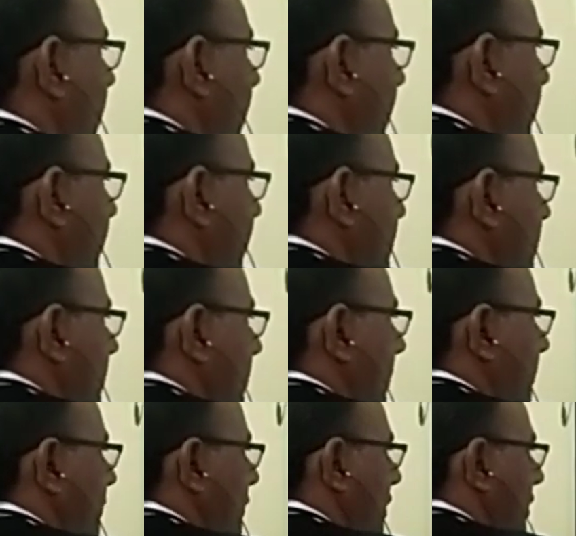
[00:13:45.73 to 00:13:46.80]
and
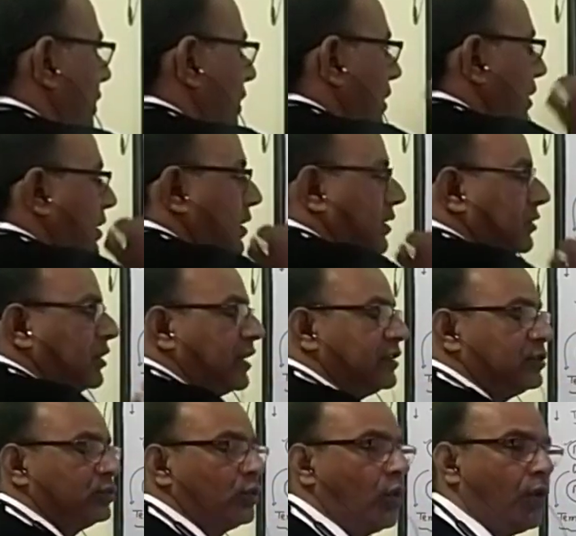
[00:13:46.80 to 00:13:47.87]
maximum, there
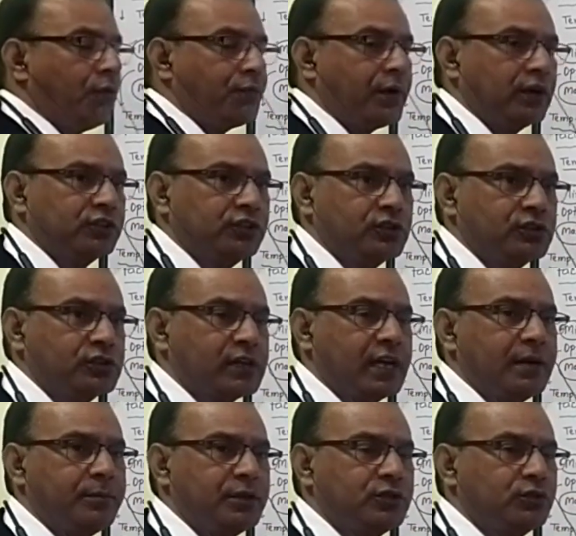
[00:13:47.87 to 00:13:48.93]
is no functions
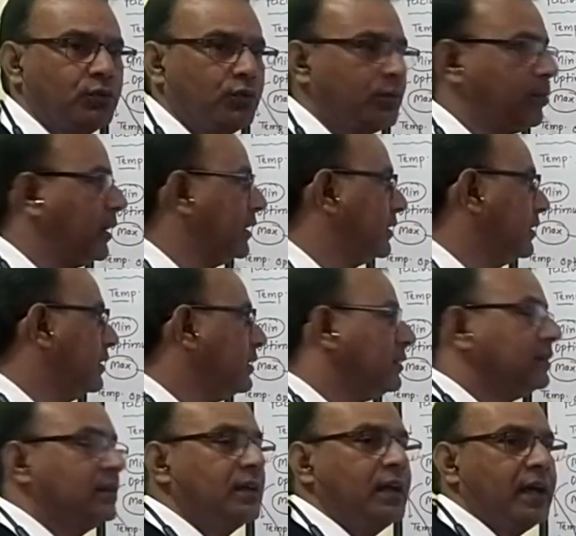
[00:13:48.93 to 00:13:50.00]
can be shown by the
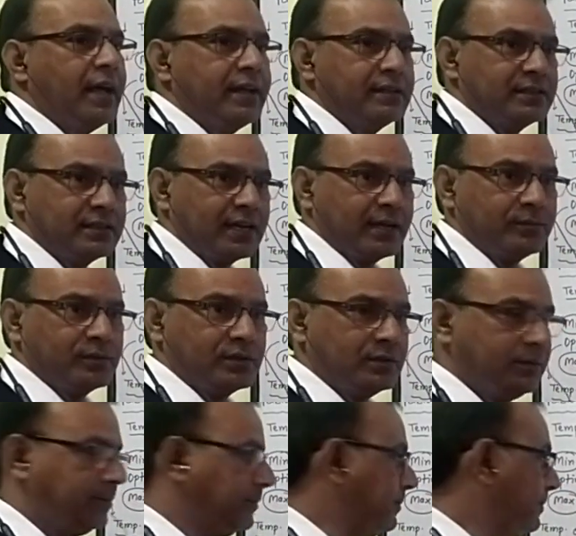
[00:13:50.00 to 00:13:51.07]
enzymes.